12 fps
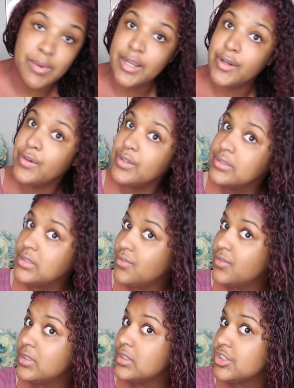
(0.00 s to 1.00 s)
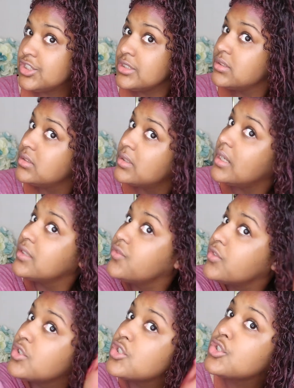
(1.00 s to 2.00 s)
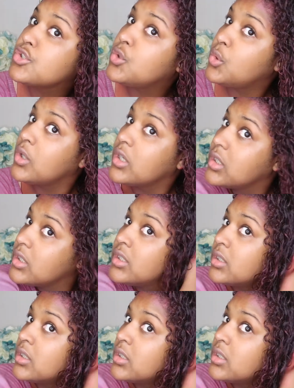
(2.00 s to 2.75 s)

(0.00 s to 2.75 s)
my curl definition, that's for sure.